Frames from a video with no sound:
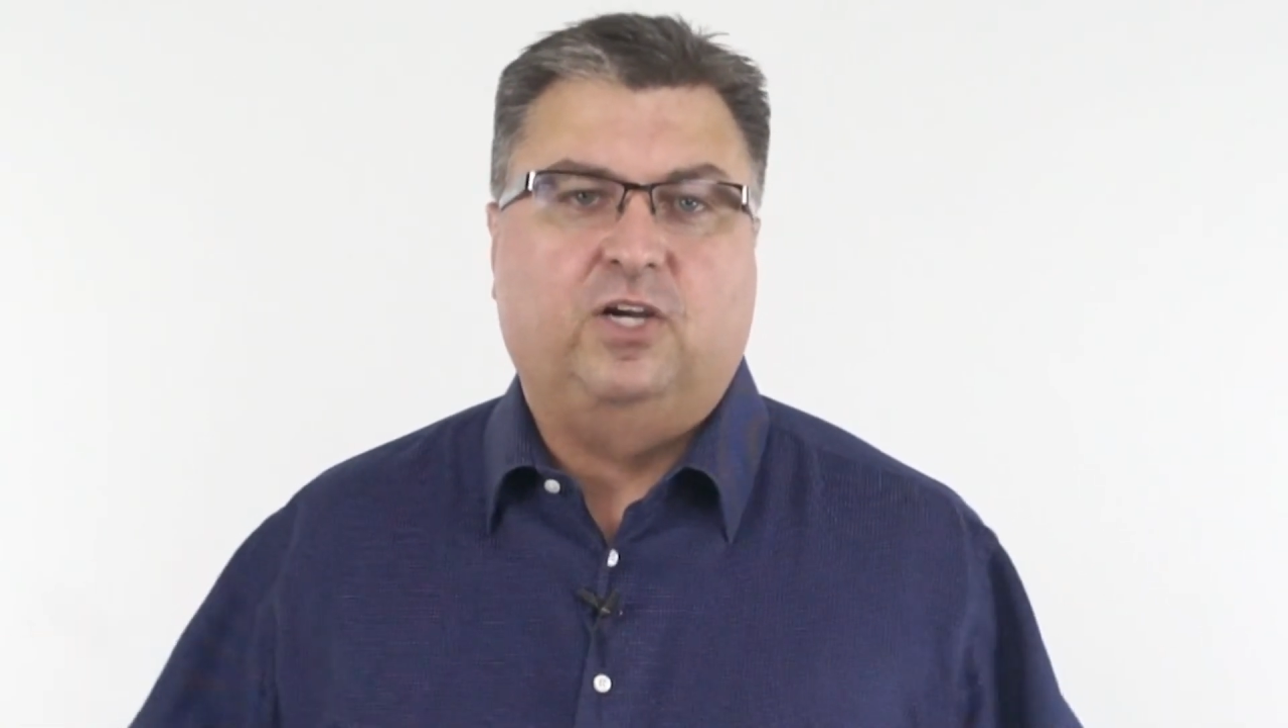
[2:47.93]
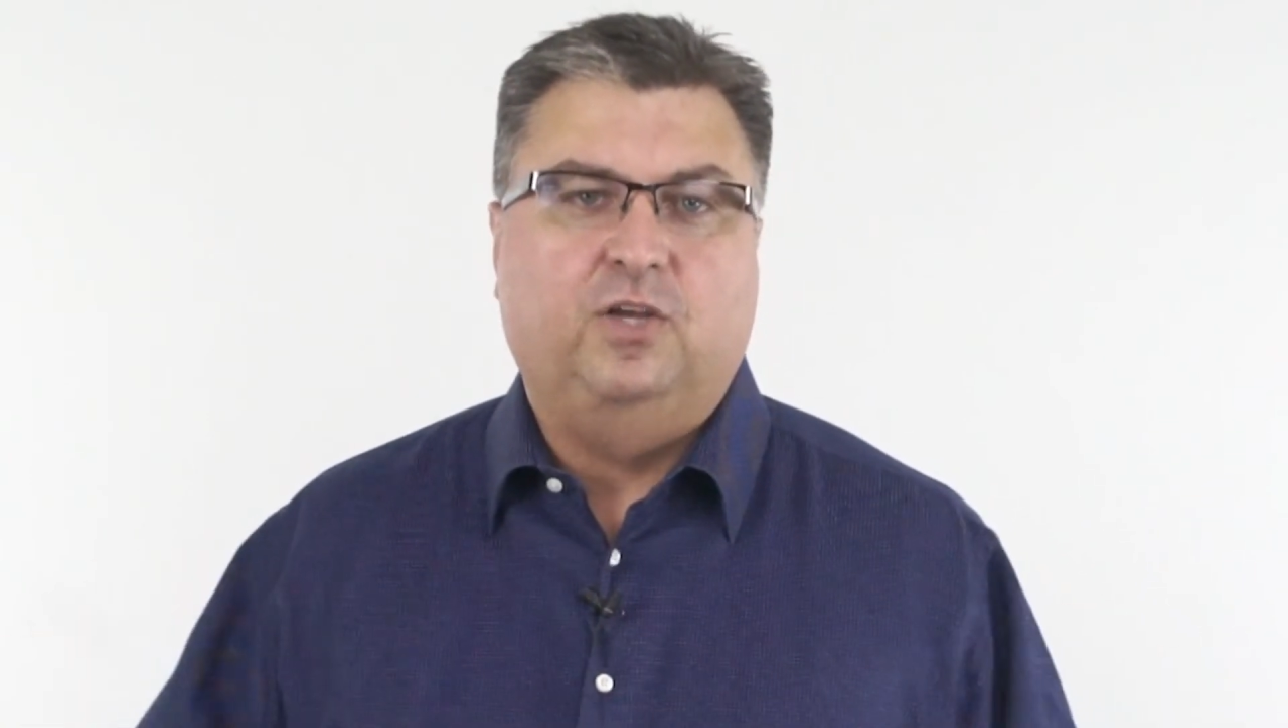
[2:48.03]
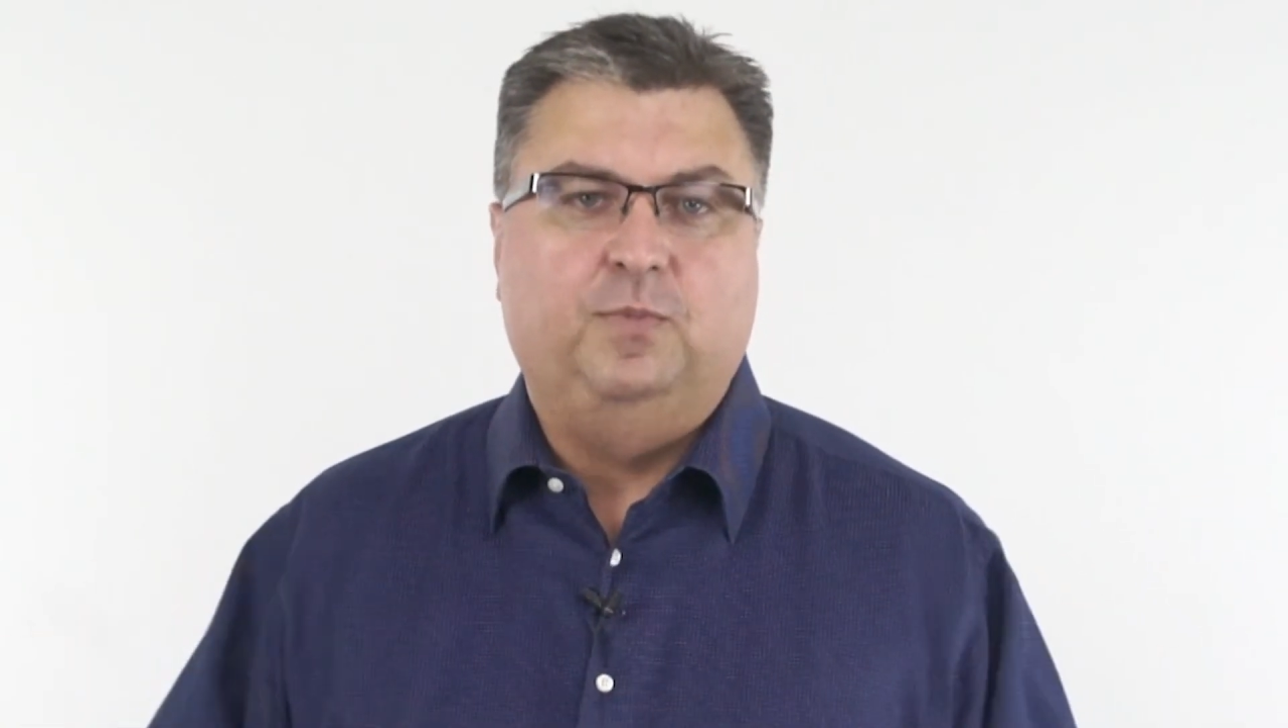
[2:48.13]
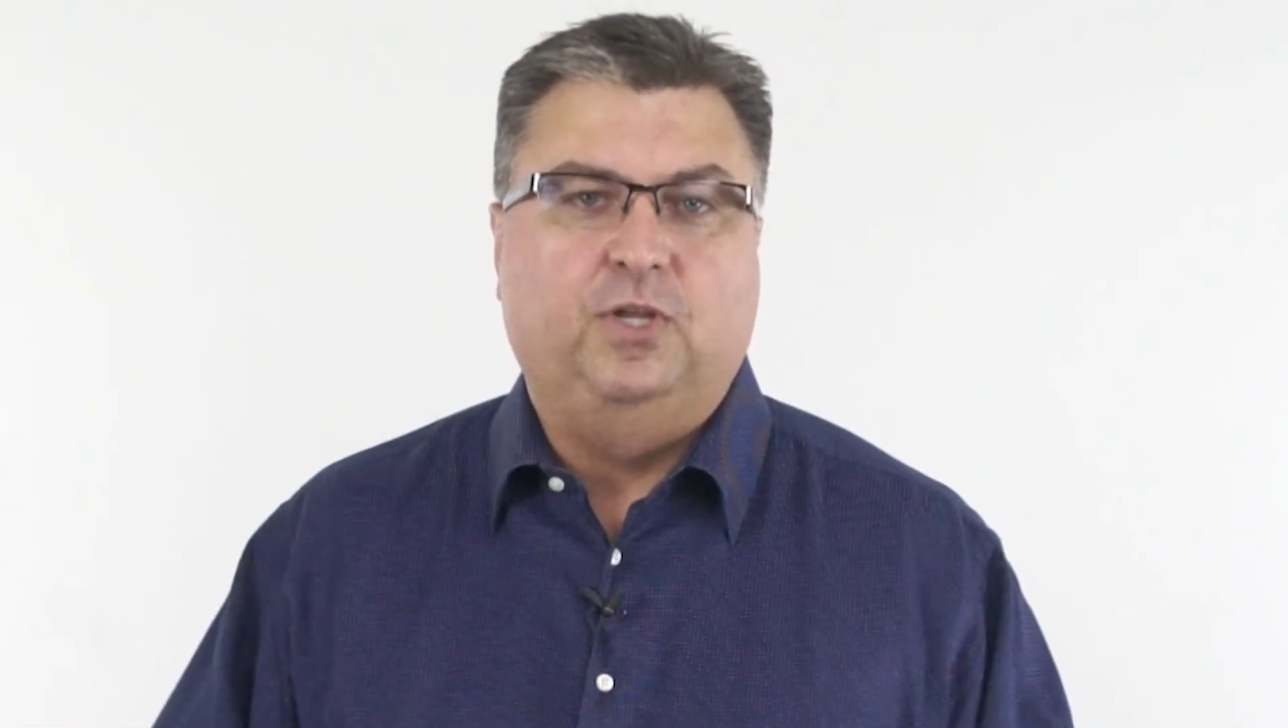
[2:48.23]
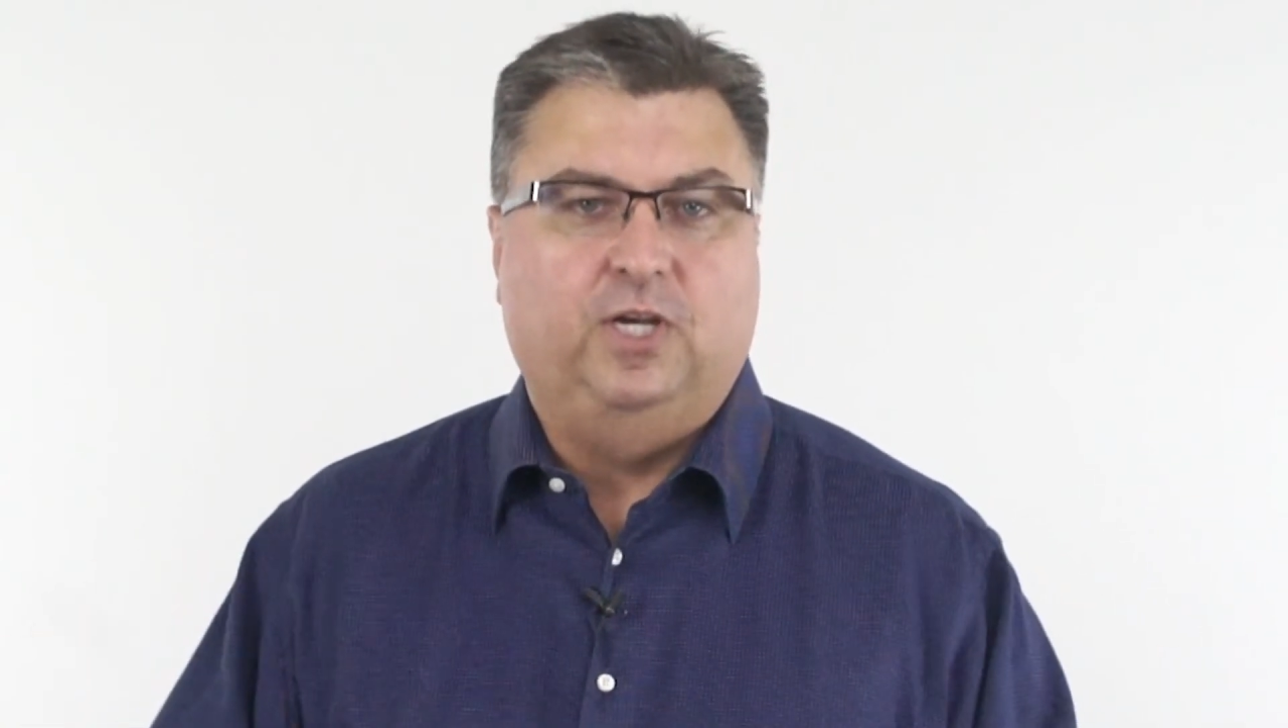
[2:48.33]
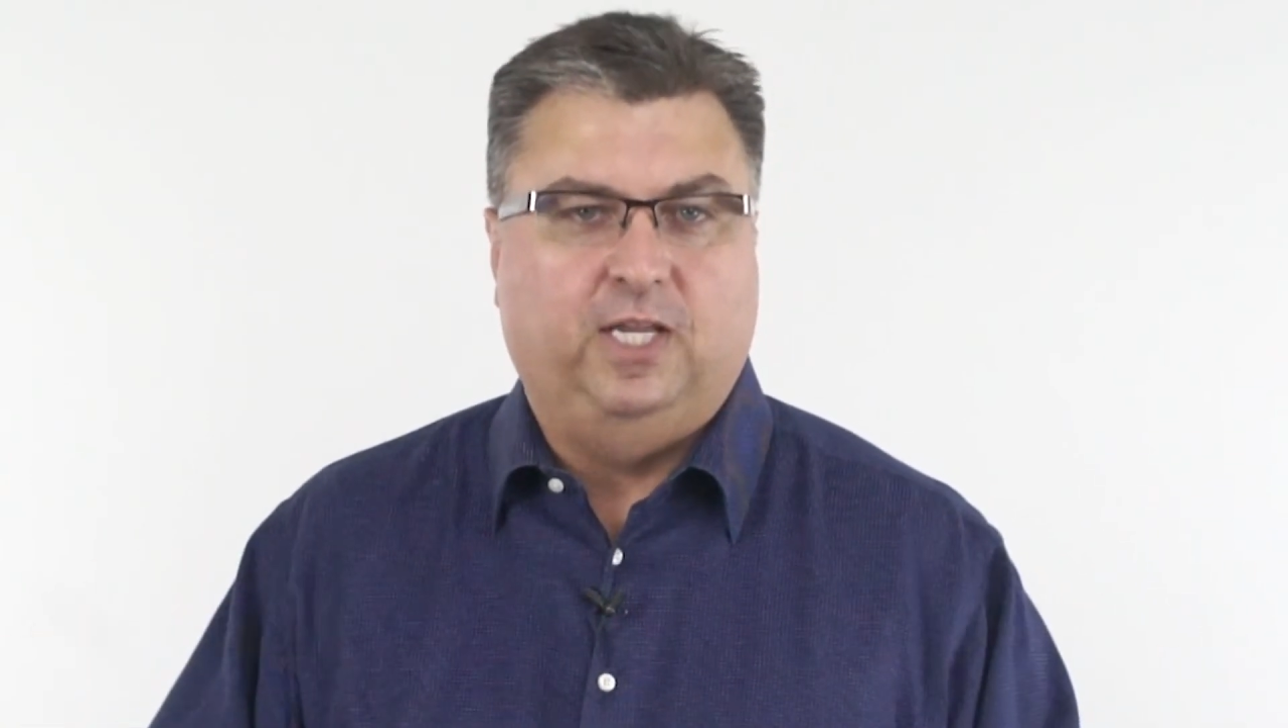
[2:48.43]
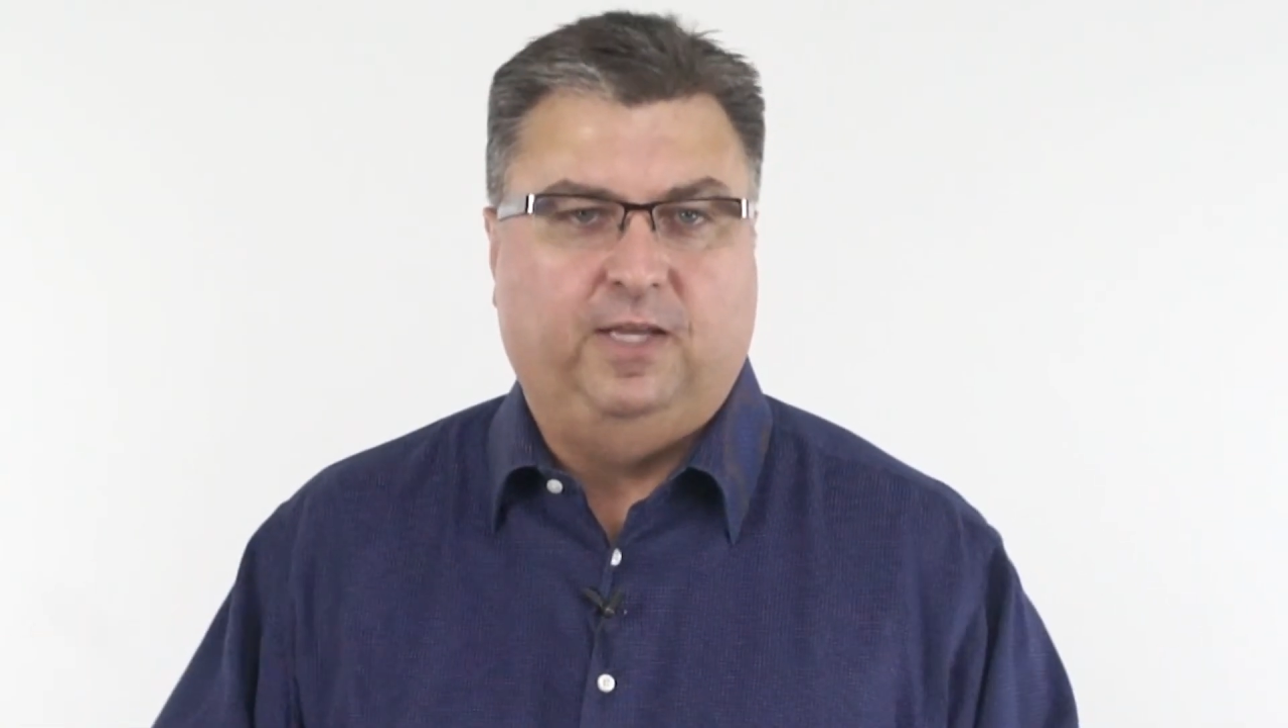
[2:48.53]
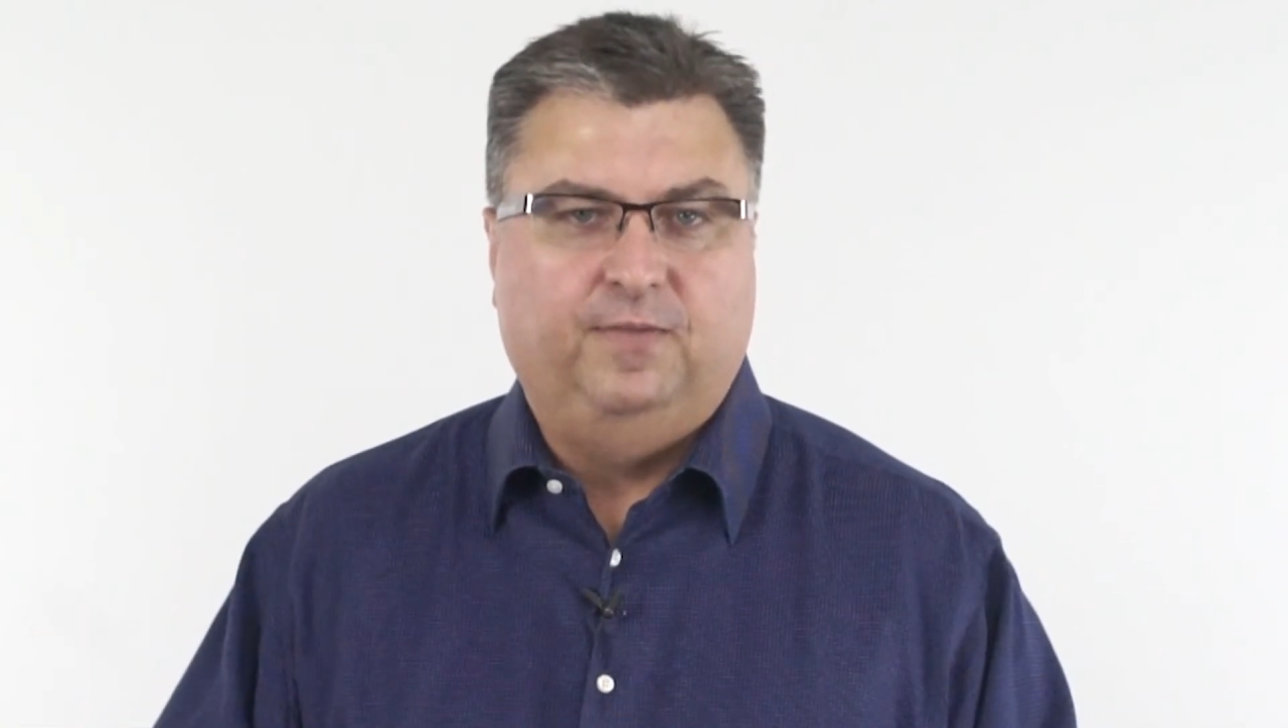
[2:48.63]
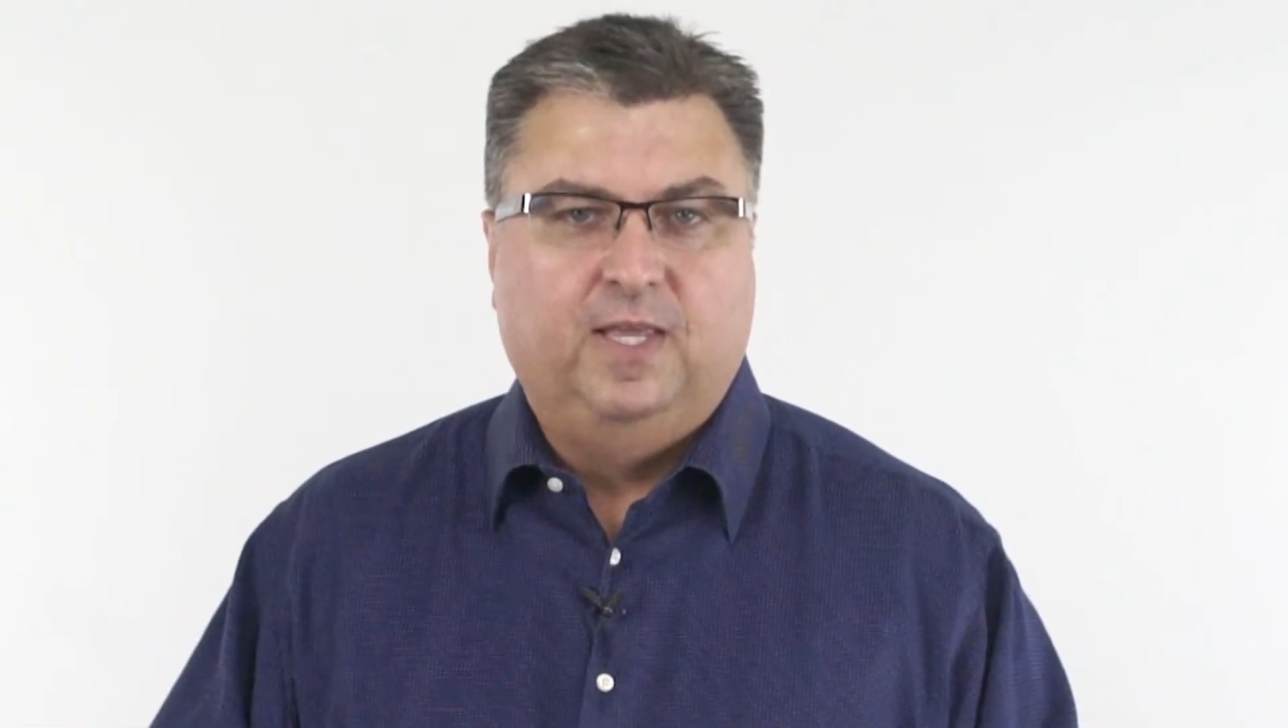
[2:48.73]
community.